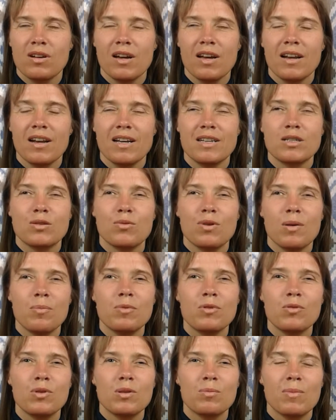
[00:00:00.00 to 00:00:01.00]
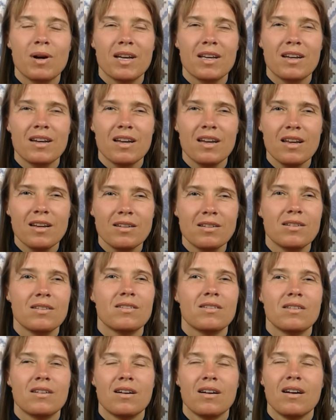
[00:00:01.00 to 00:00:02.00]
and I swept with my cane
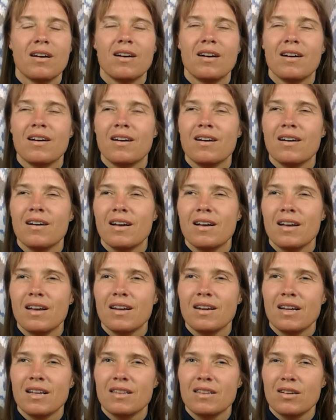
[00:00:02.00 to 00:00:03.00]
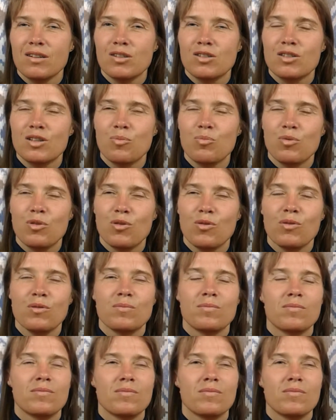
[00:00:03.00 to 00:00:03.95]
and I touched the pole.